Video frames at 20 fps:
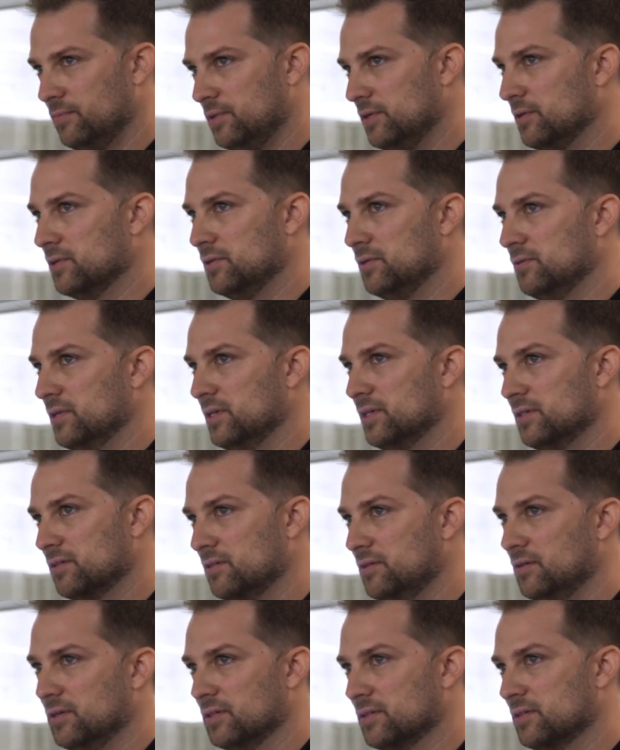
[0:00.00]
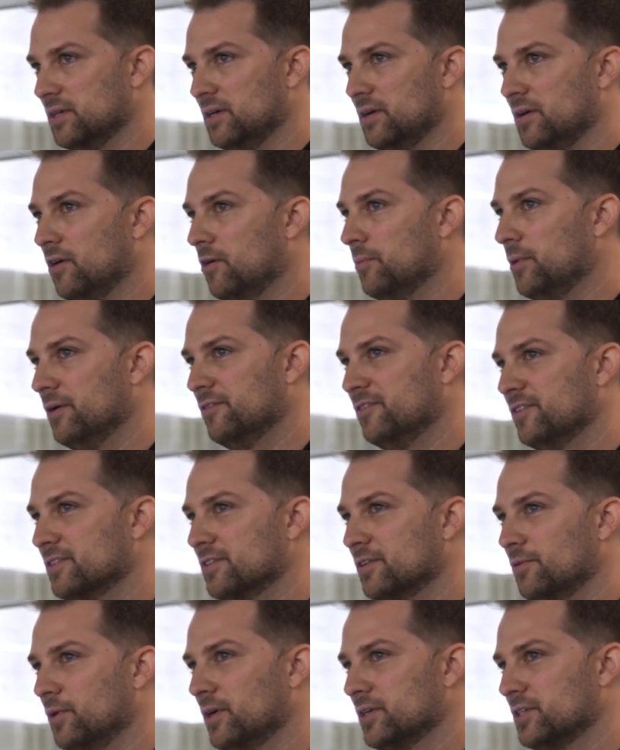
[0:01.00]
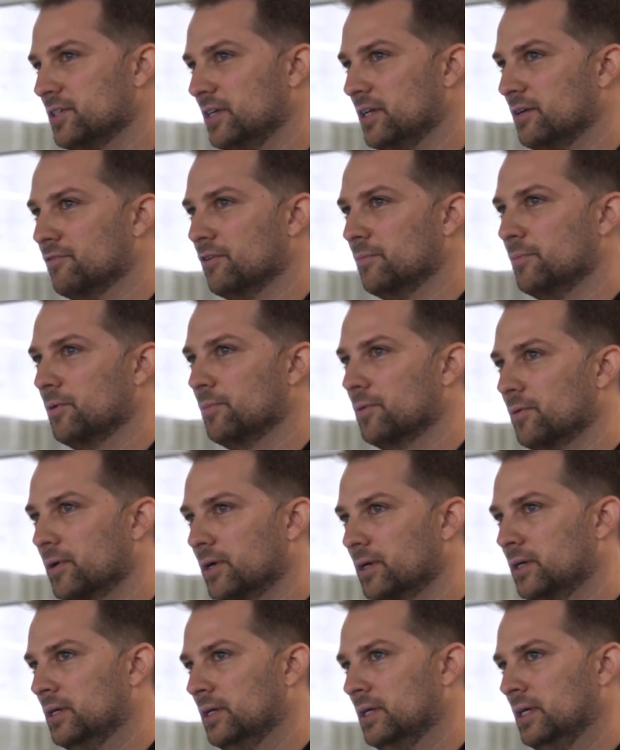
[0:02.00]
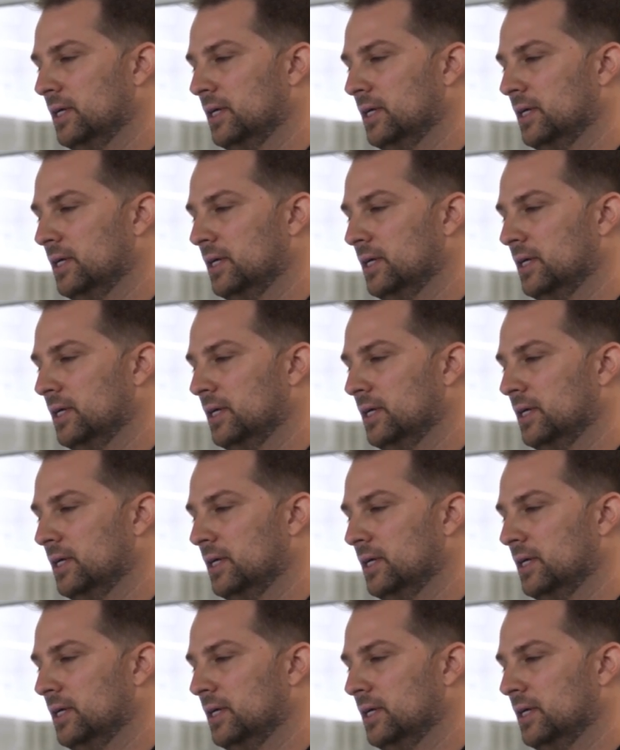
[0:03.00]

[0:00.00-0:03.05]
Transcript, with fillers: You can do this. So you can sit at home office and watch data from Nürburgring.